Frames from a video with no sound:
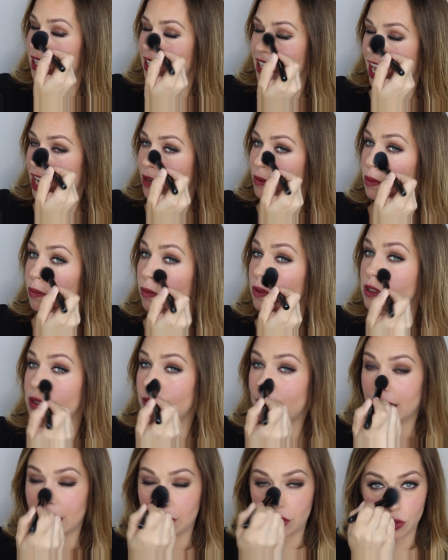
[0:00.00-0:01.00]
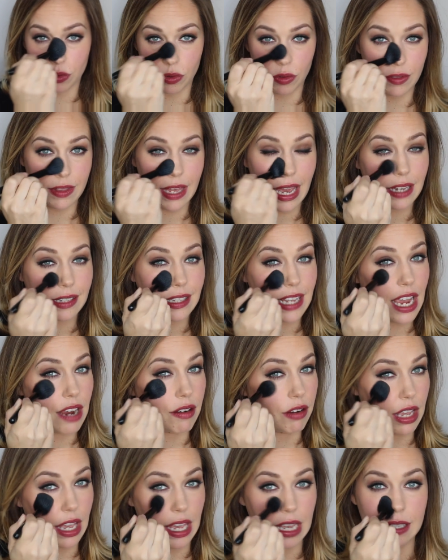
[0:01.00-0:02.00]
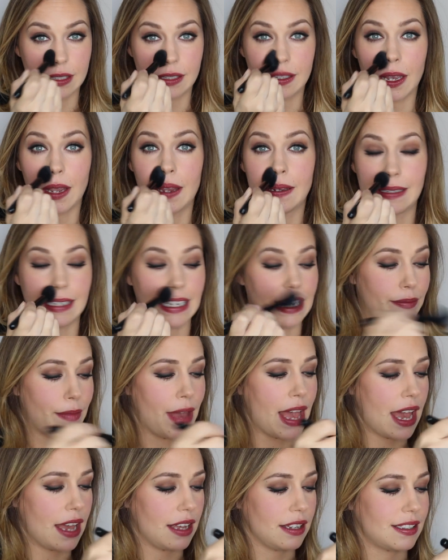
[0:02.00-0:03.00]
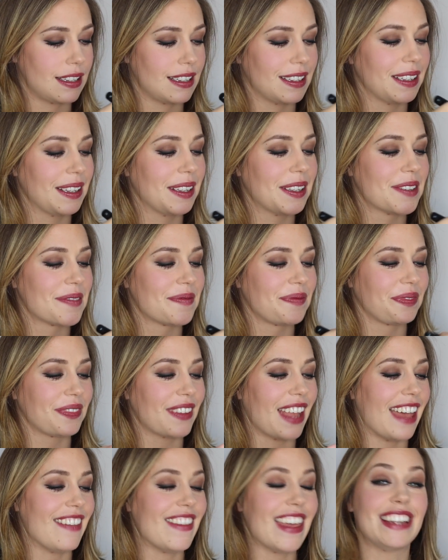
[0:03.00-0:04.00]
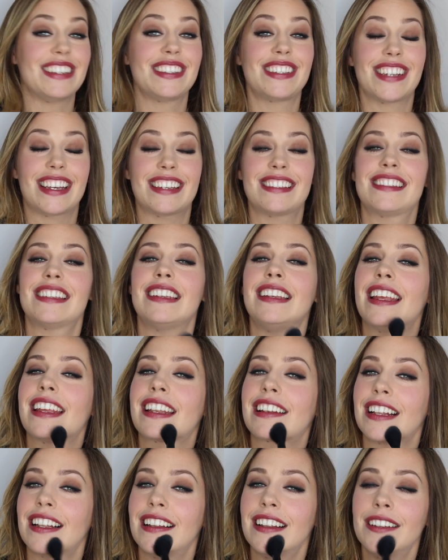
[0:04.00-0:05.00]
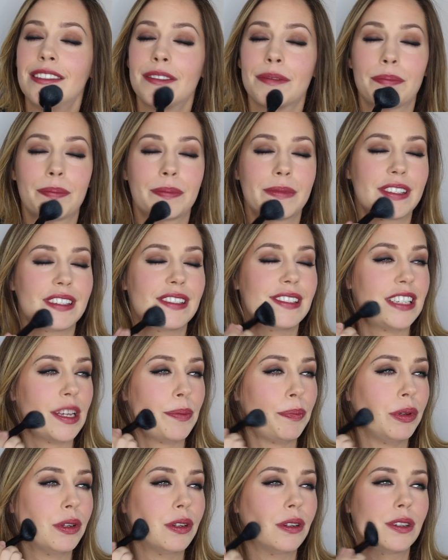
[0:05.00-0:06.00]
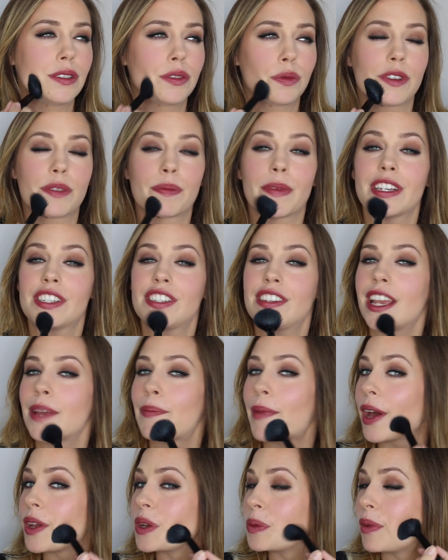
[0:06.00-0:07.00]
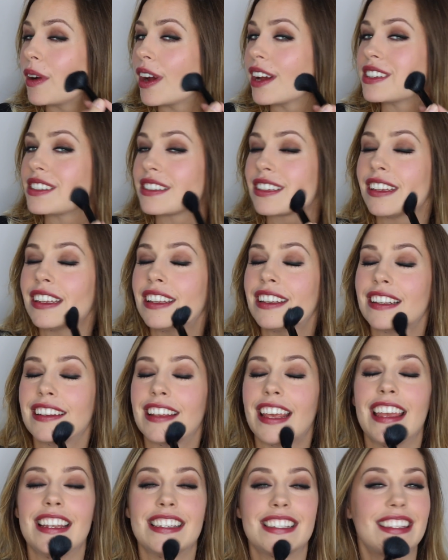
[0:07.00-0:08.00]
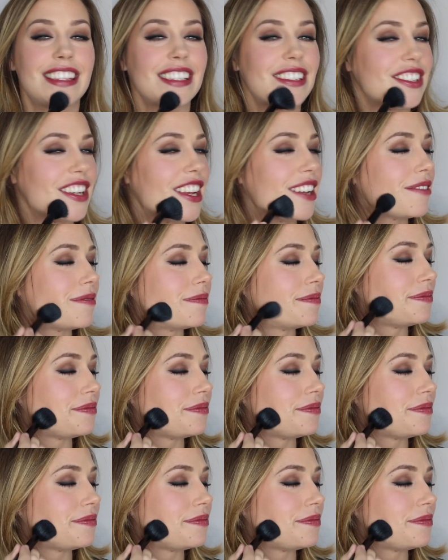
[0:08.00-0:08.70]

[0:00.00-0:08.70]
Again, we want to make sure that area is totally matte, and then just a little stippled with my sheer powder brush into the chin.